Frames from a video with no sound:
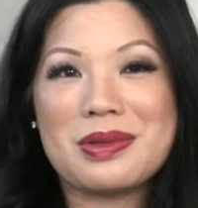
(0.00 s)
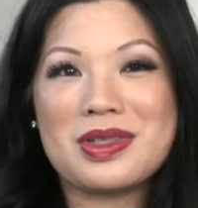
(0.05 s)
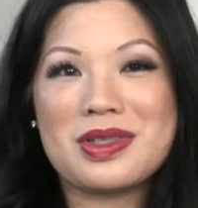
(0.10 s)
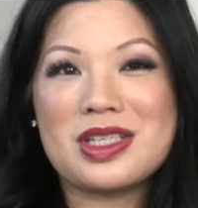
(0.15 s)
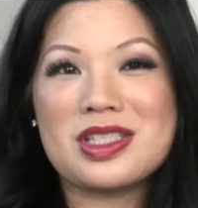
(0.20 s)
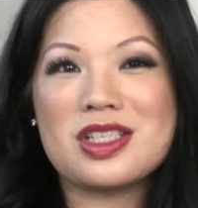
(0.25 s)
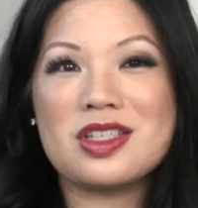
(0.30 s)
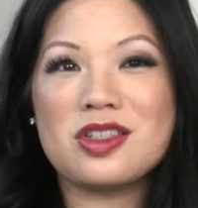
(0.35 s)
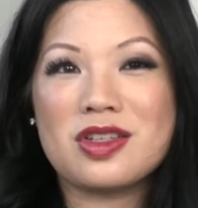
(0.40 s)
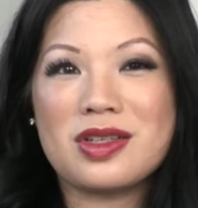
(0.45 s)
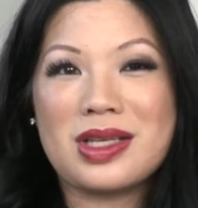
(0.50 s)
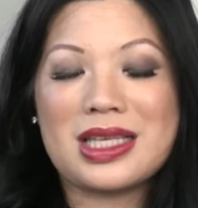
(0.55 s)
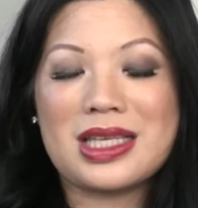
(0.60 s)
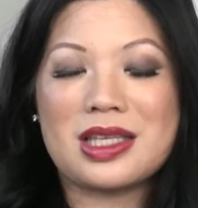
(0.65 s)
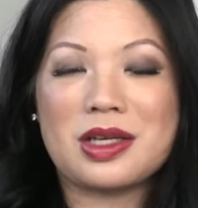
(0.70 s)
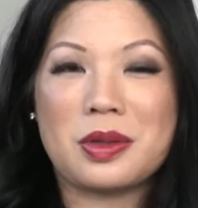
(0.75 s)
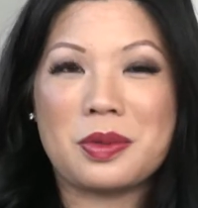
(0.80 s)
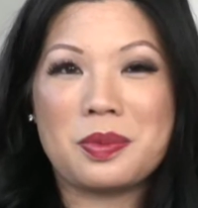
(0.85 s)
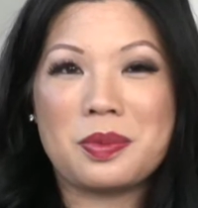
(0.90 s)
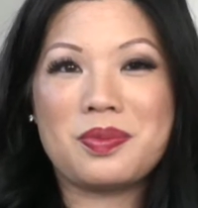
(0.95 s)
It doesn't look like
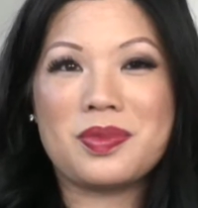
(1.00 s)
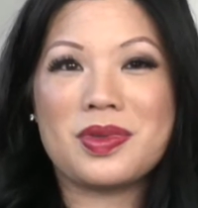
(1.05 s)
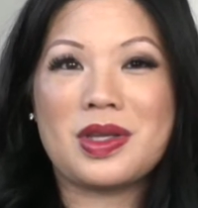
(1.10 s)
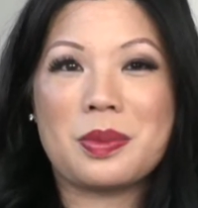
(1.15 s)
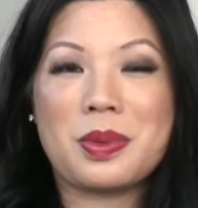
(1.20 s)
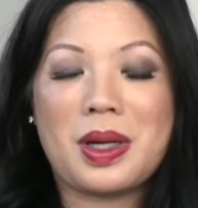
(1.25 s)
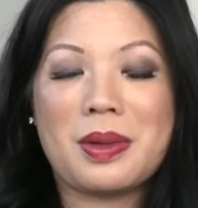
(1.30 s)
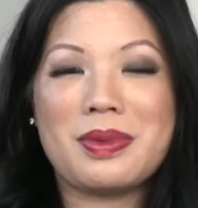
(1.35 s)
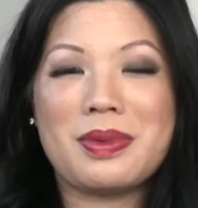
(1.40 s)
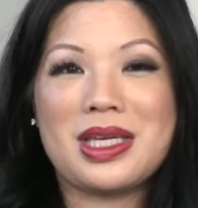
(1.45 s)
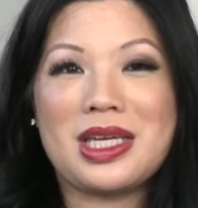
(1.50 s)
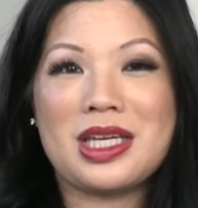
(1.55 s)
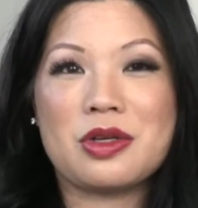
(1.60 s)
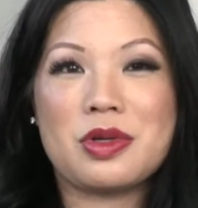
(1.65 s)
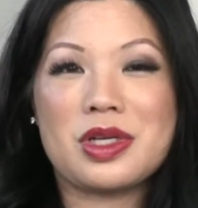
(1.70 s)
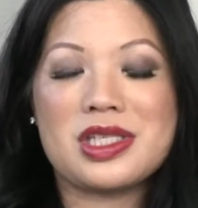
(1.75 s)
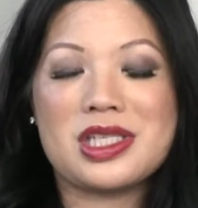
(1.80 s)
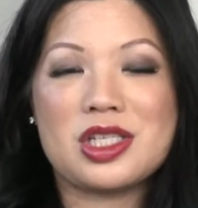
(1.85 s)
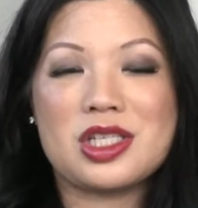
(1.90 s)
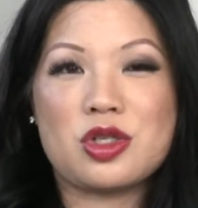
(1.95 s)
they'll probably
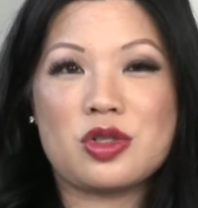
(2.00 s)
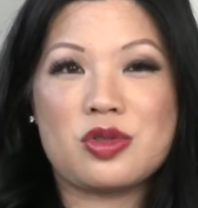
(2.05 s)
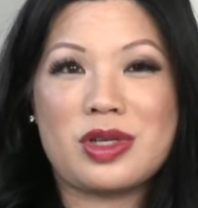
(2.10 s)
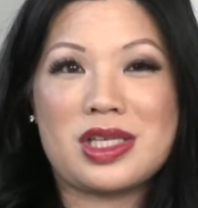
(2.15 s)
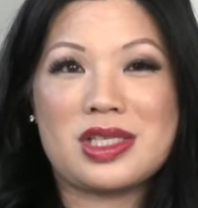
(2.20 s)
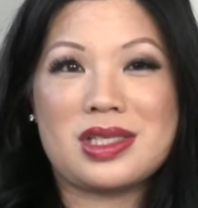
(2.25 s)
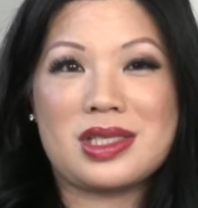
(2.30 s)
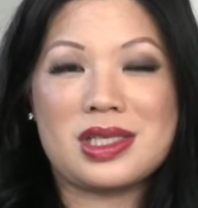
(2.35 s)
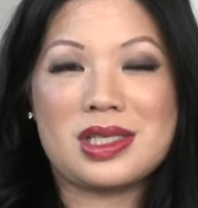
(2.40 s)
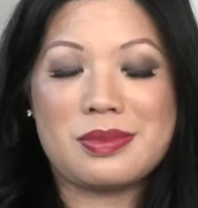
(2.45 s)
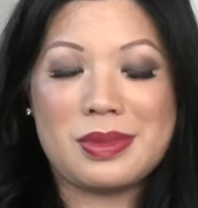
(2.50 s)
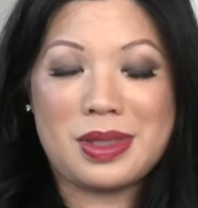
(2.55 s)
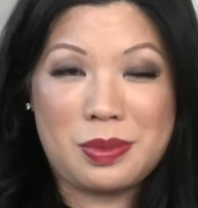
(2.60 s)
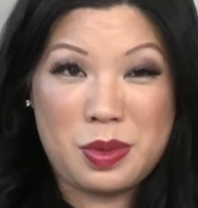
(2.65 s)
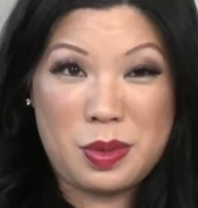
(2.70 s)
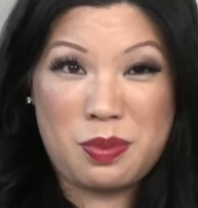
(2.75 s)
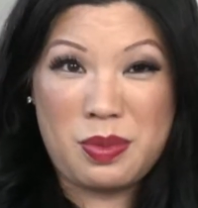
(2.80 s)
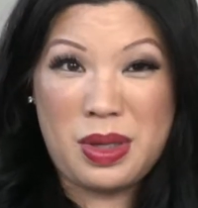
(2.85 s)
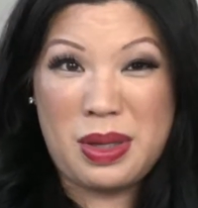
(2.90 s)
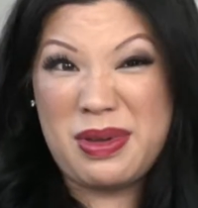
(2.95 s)
increase interest rates this month,
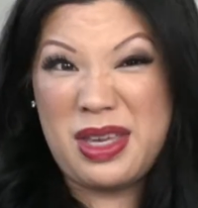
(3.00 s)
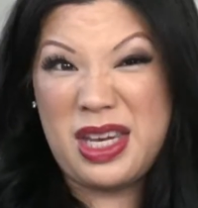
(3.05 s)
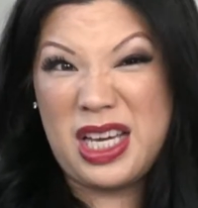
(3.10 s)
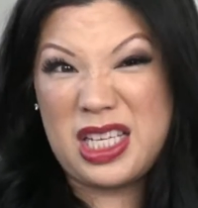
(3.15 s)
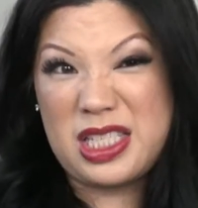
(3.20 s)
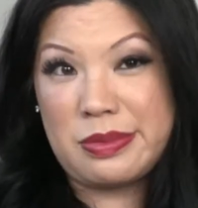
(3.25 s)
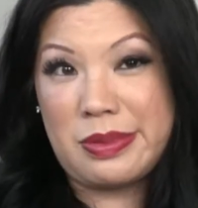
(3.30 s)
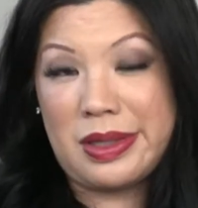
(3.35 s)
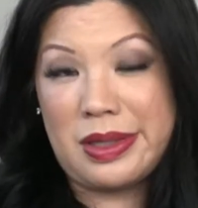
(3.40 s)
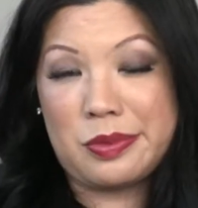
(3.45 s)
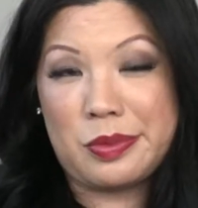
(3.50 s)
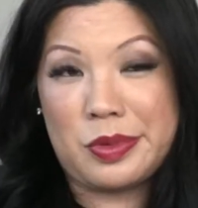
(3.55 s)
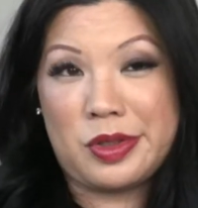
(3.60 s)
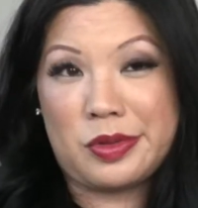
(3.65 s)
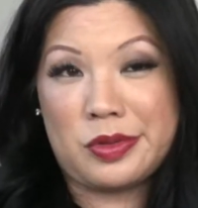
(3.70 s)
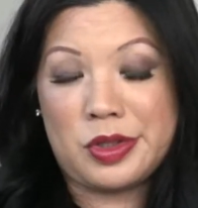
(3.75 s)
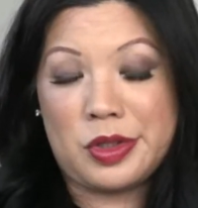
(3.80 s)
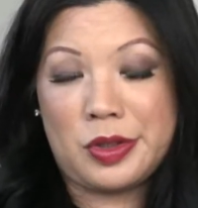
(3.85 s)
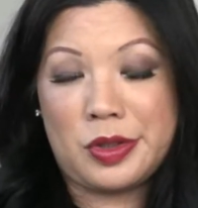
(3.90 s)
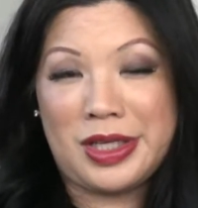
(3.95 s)
but maybe next month. We
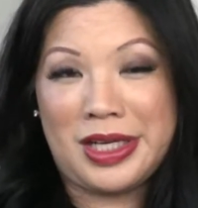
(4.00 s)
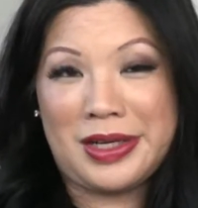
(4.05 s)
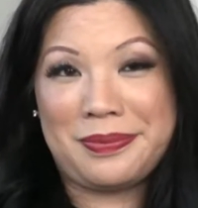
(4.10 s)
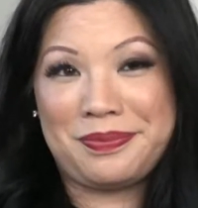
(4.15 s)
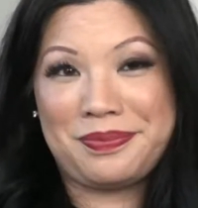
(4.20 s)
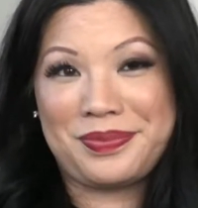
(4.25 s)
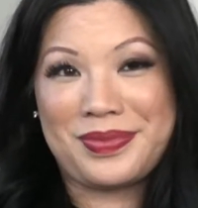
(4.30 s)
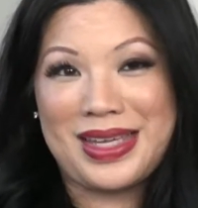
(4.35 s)
don't know yet.